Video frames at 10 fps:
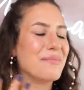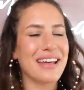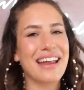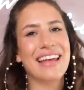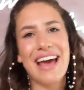
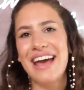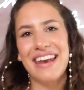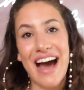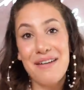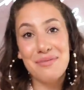But
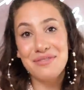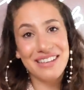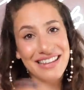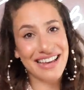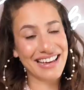again, I've been
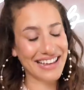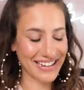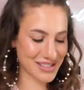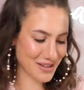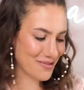really liking
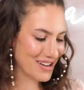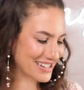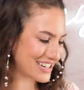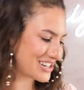it, so I wanted to